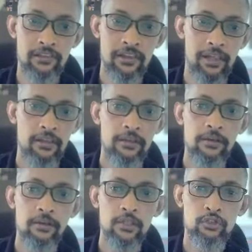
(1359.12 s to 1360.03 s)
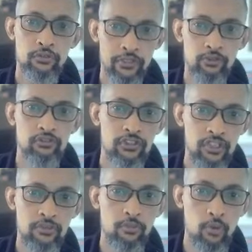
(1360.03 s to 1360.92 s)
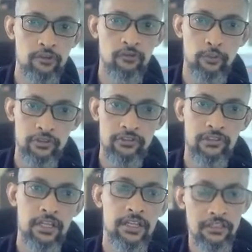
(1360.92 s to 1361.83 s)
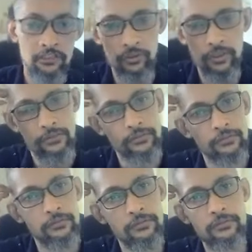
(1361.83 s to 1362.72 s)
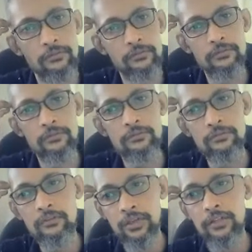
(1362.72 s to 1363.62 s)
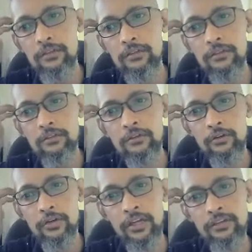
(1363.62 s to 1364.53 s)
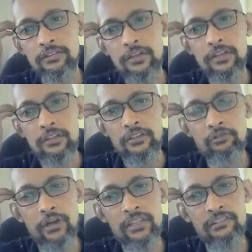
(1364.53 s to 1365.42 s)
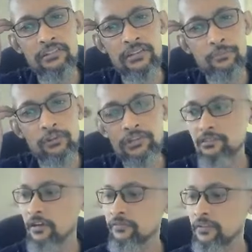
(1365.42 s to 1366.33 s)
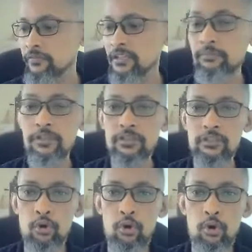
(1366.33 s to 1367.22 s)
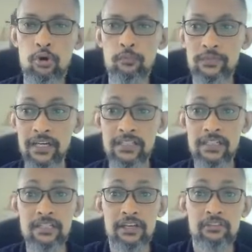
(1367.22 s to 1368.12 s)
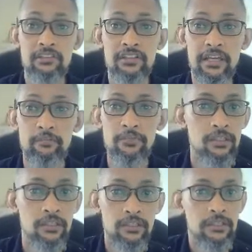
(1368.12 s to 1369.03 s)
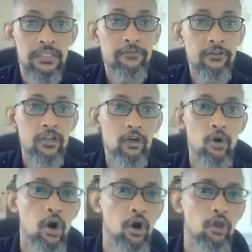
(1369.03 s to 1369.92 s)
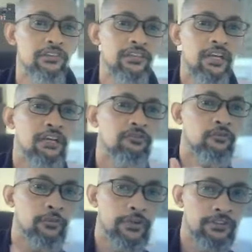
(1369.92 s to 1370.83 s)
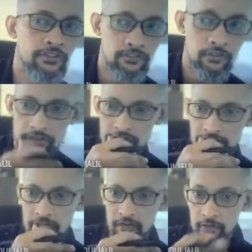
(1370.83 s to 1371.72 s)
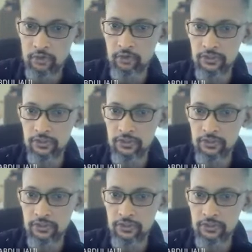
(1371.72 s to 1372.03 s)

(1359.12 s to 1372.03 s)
there, try to seek more information like this one. Okay, guys. That's why this is the process of developing your data collection there. Even though all these kind of informations, all these kind of visual